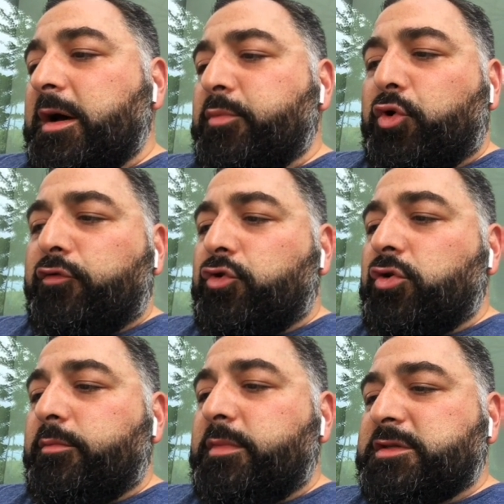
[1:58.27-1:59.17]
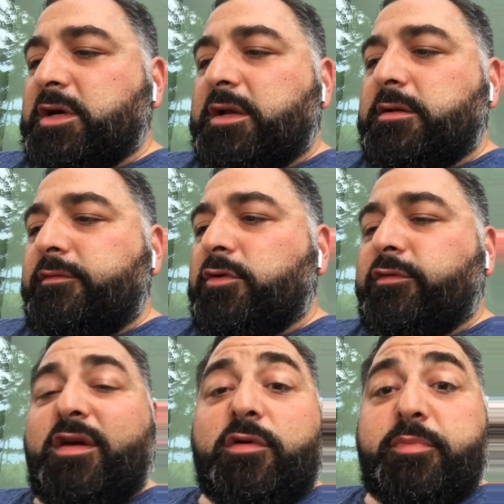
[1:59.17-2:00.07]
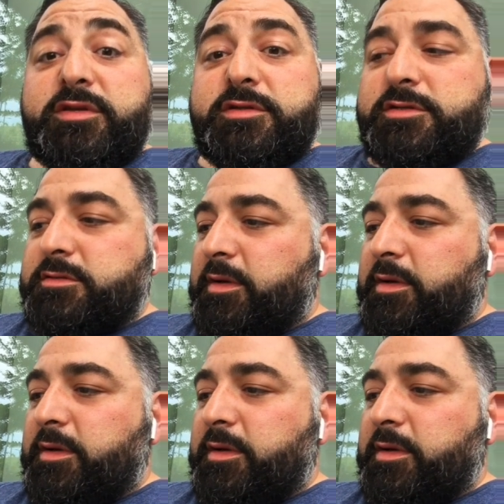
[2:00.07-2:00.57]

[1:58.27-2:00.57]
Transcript: Boardroom. It's got, if you have a business,